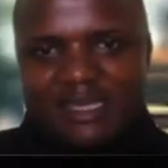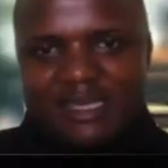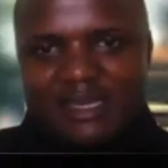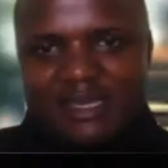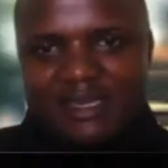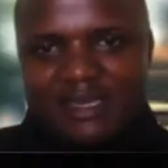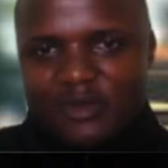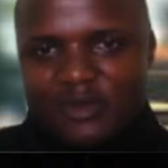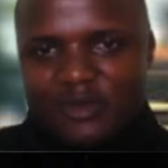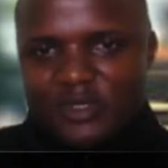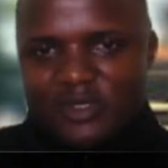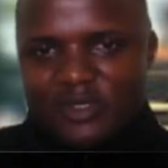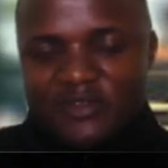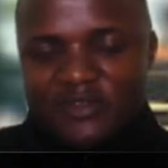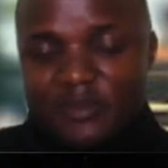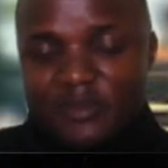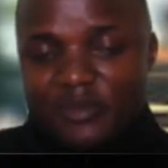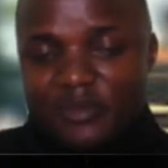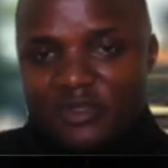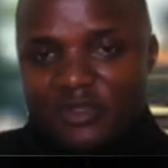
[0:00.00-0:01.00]
hope to have a
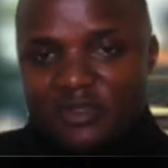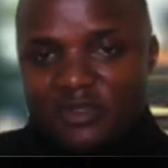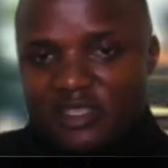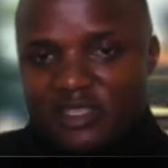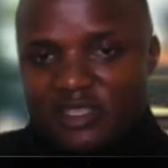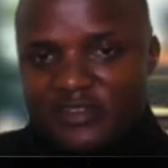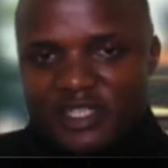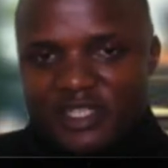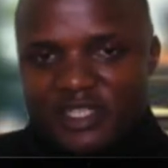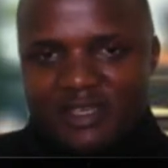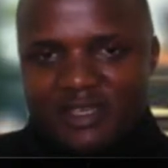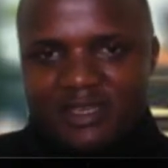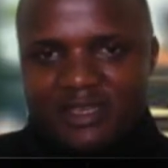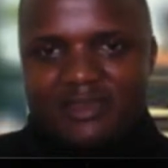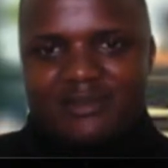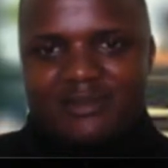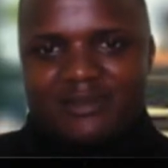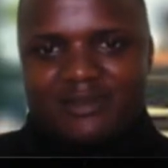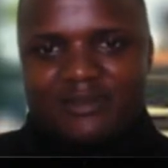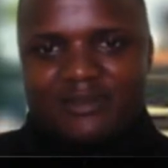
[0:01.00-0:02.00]
productive share
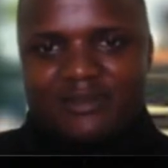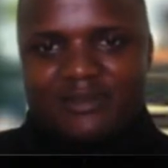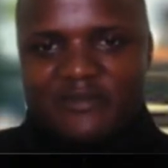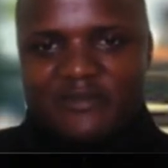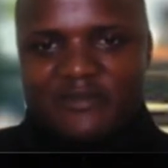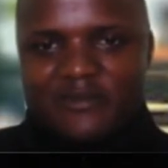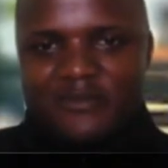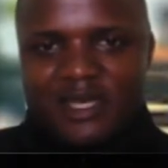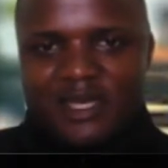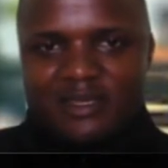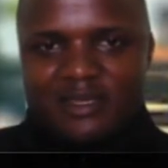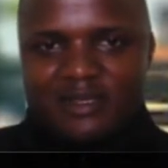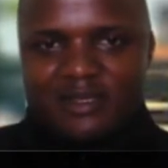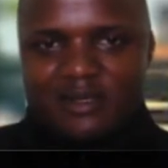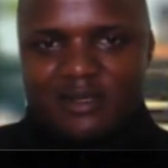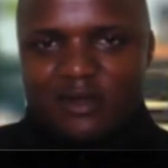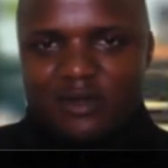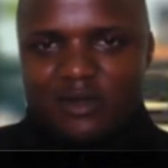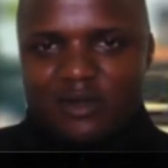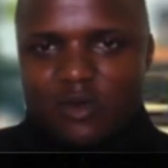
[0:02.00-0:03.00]
with my
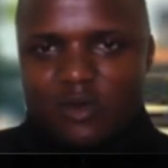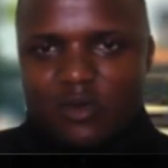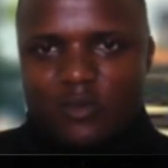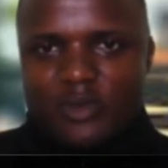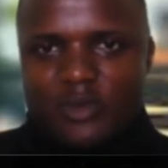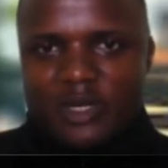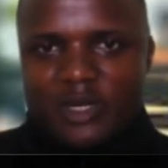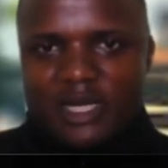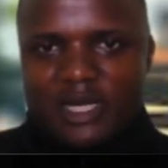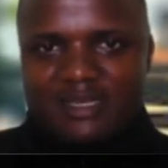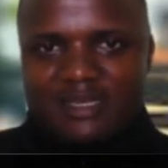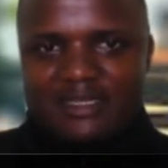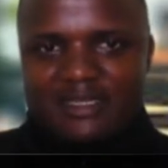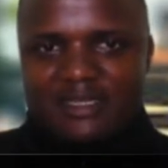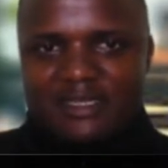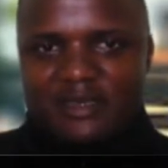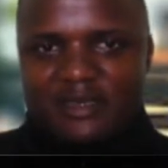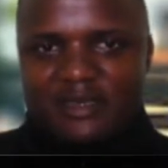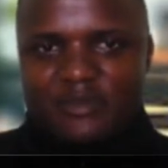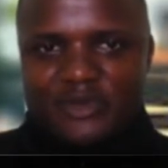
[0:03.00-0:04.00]
co-panelists here
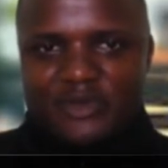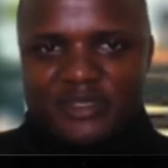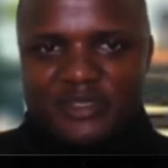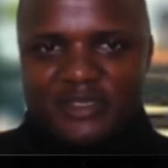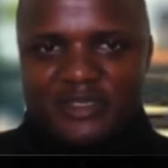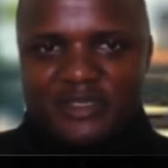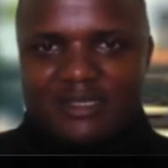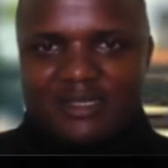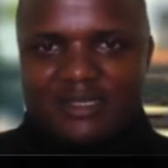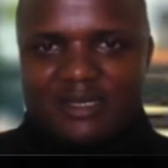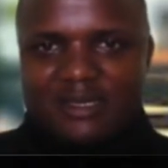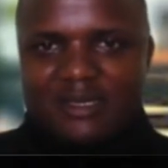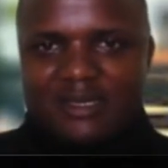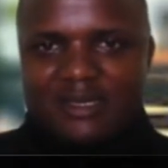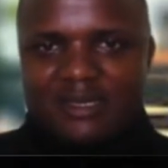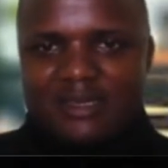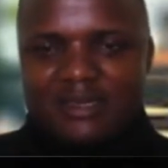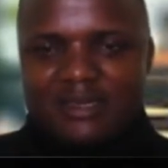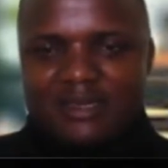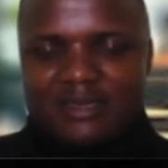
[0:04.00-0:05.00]
present
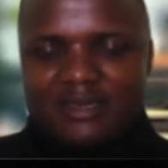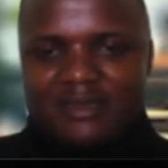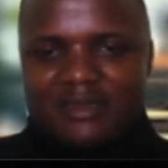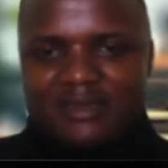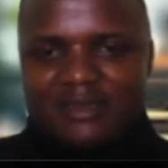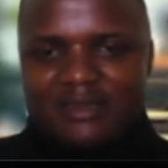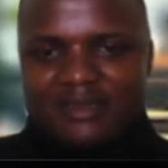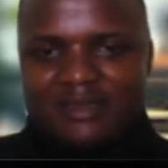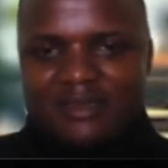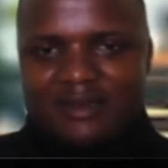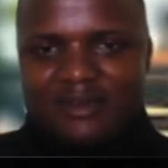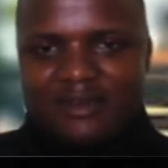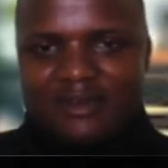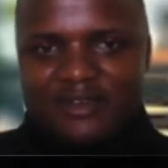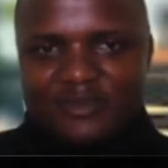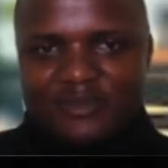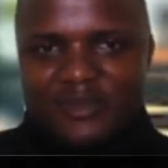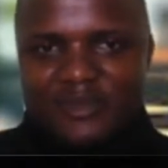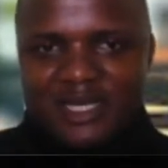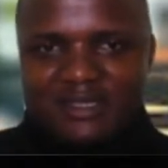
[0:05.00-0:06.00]
on
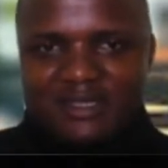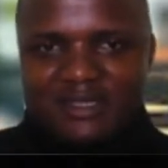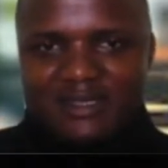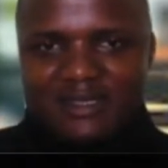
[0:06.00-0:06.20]
matters